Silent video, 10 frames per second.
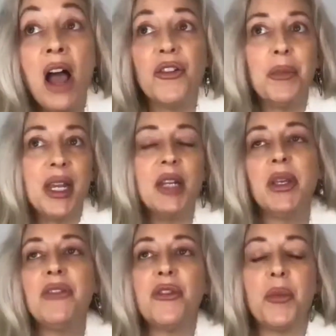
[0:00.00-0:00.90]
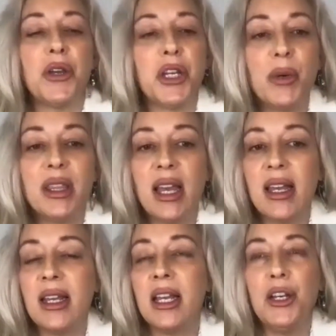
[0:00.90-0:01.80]
For me to be familiar with
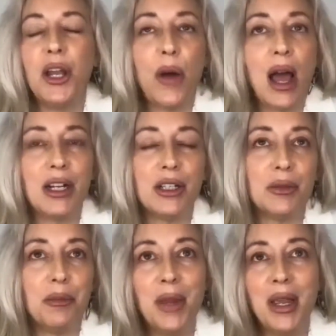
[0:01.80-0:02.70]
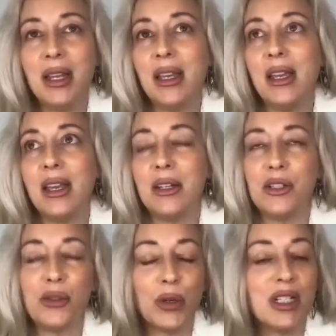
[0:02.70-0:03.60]
that and know how to make it and
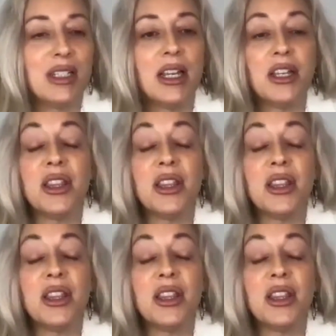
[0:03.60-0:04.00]
source it,